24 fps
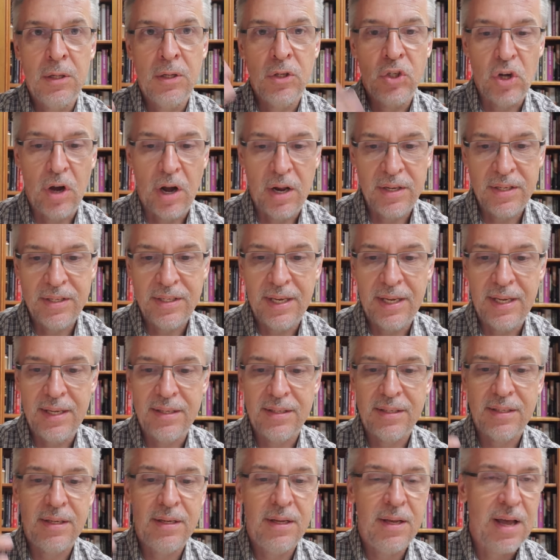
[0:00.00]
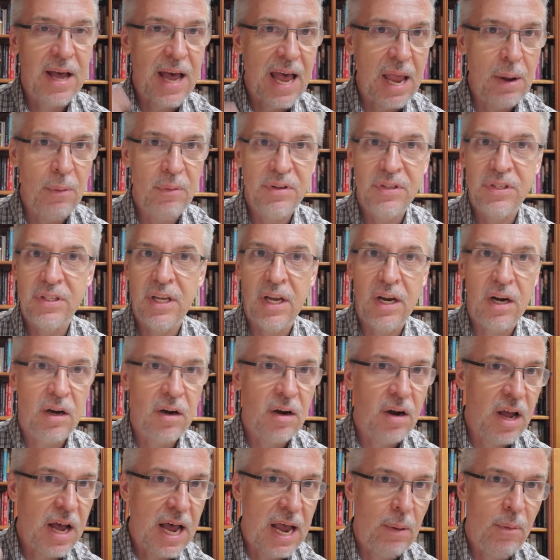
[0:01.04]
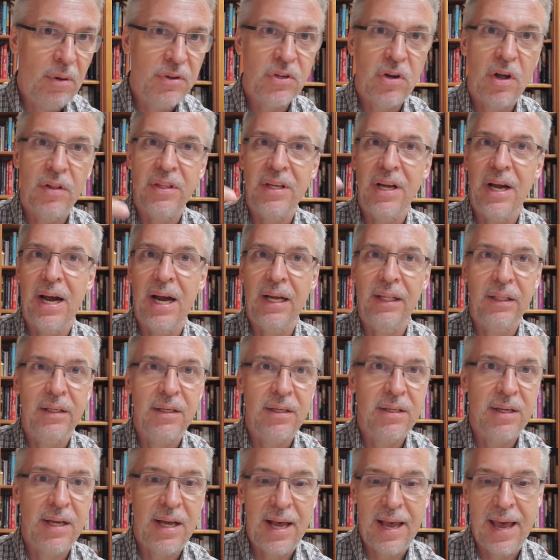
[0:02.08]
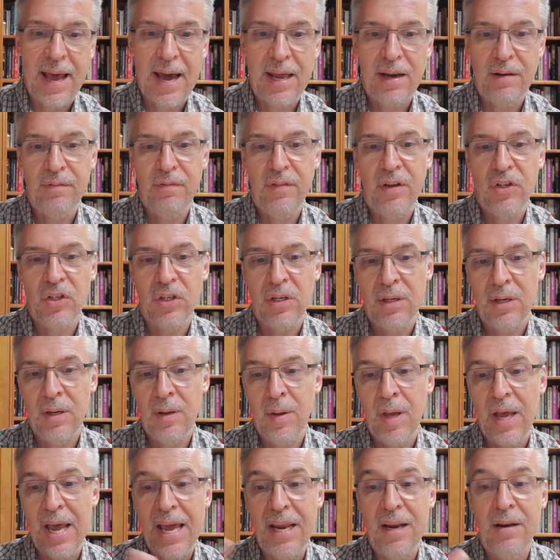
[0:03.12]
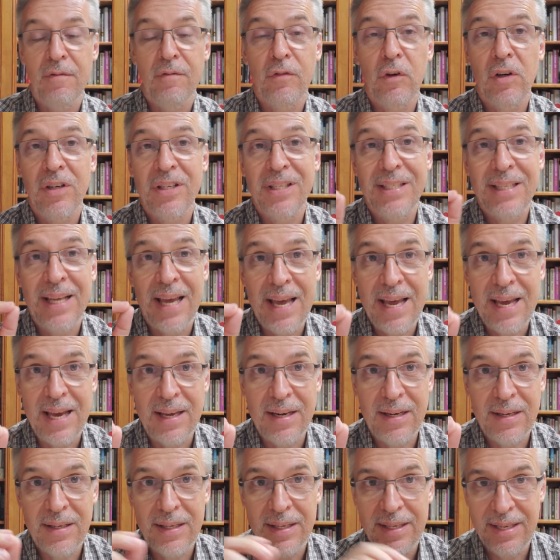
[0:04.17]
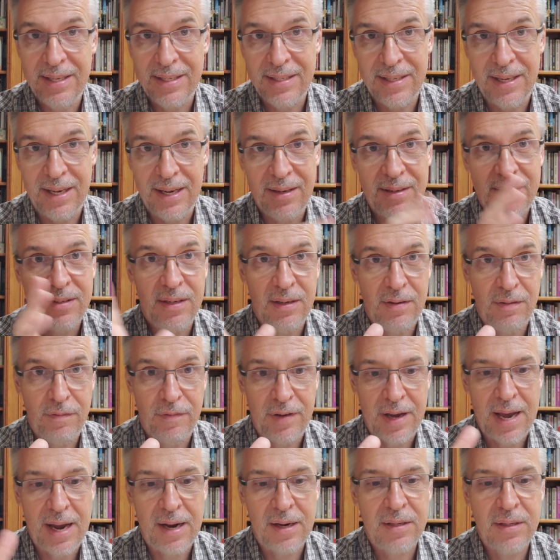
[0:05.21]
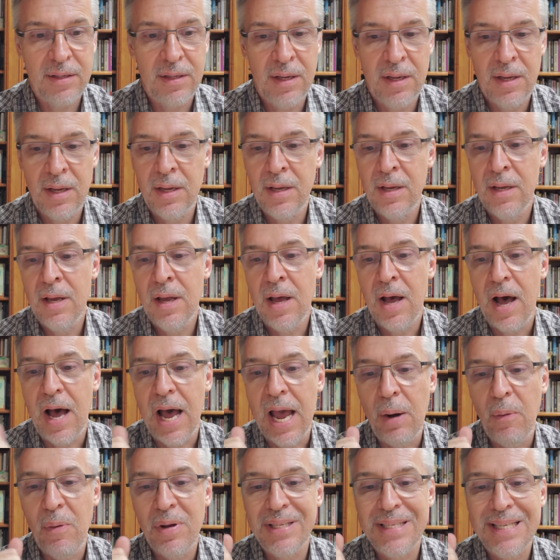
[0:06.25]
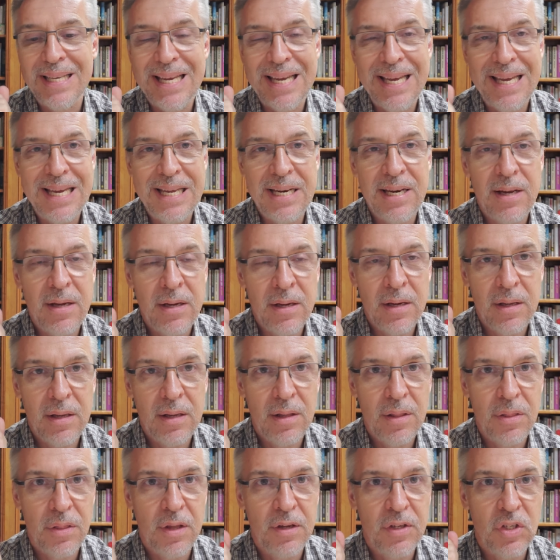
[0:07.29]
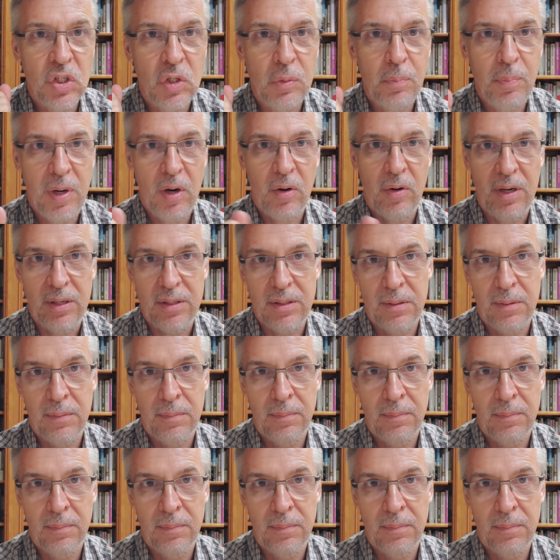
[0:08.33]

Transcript: John says I was there, I was on the island, I had a vision. And in verse 10, he says, in fact, I was in the Spirit.